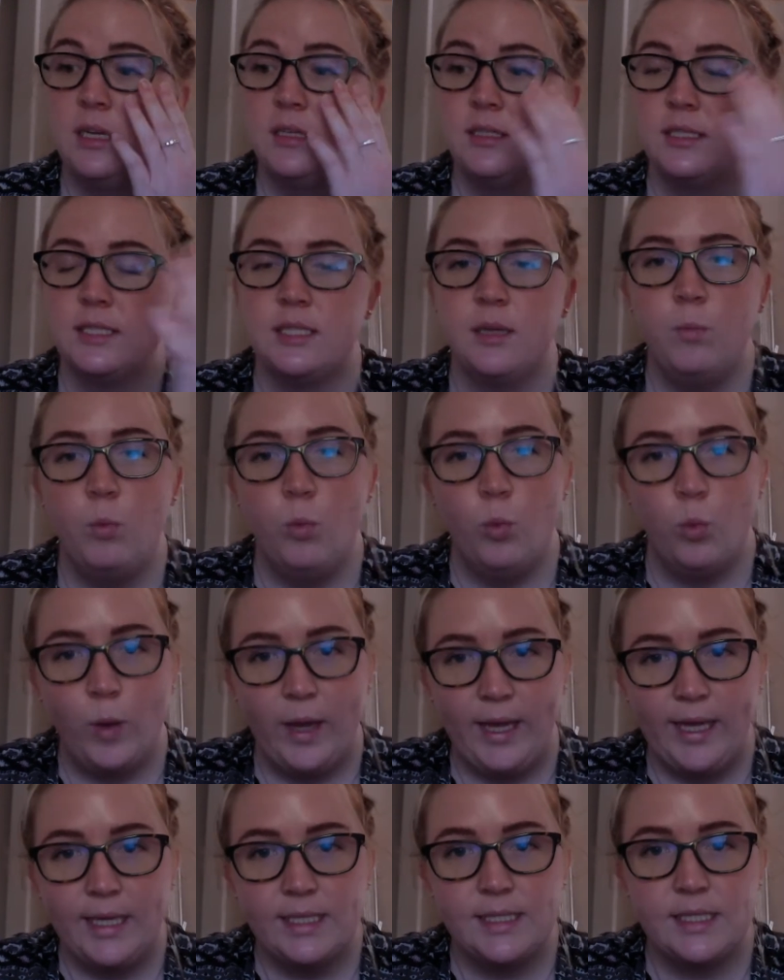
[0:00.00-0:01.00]
some
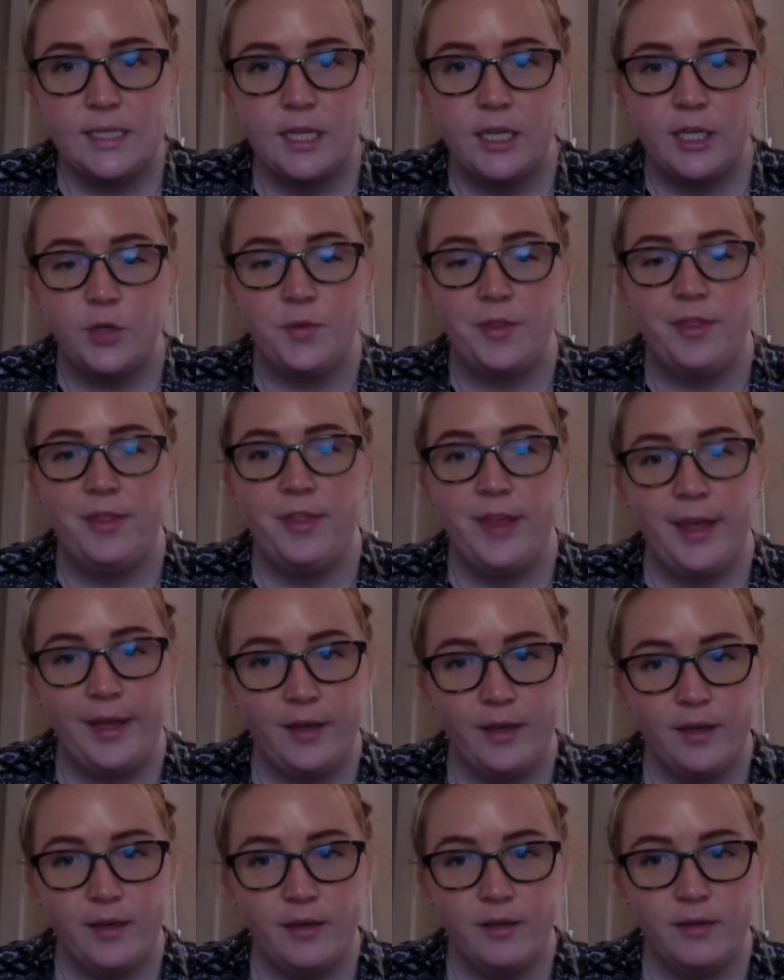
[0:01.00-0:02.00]
ways that you
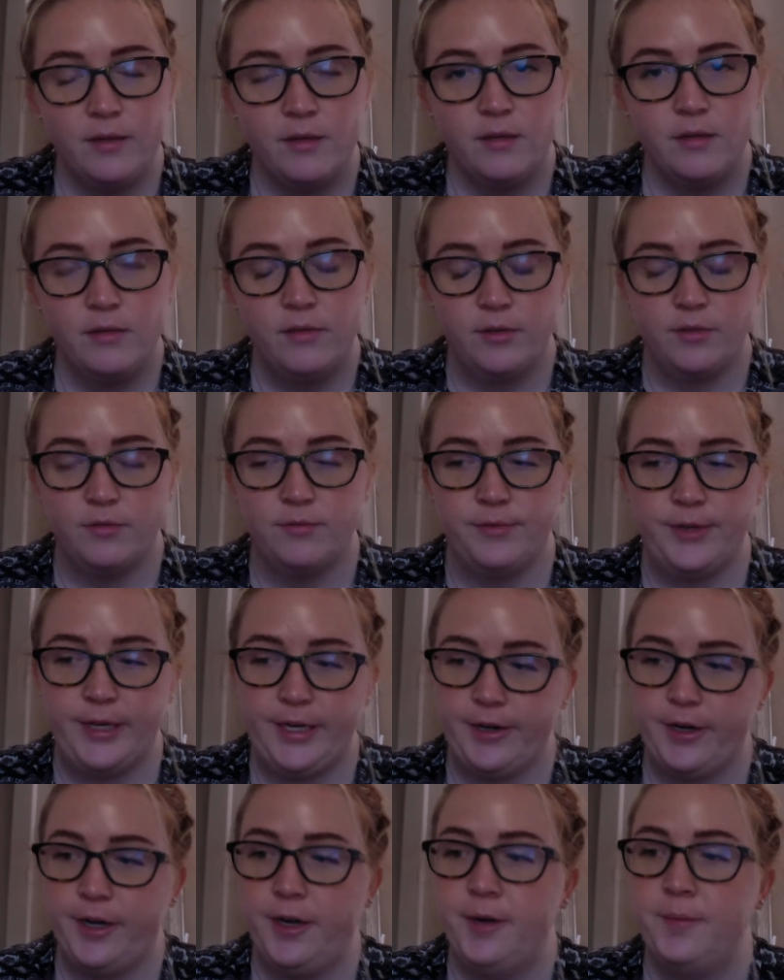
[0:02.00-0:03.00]
think the
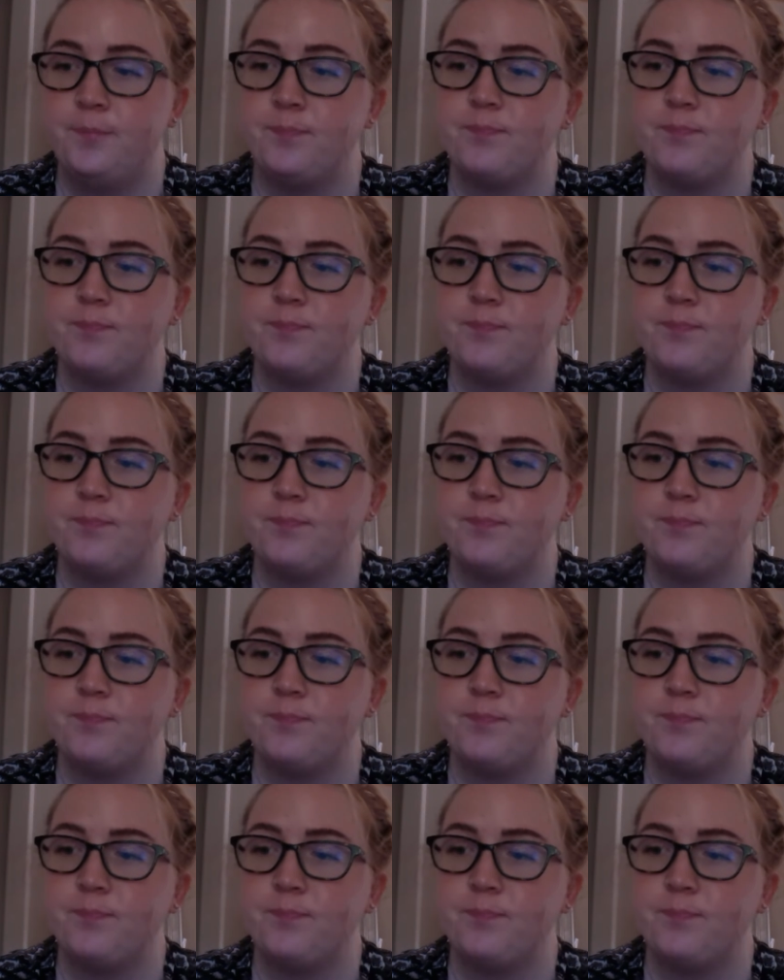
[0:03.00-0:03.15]
reader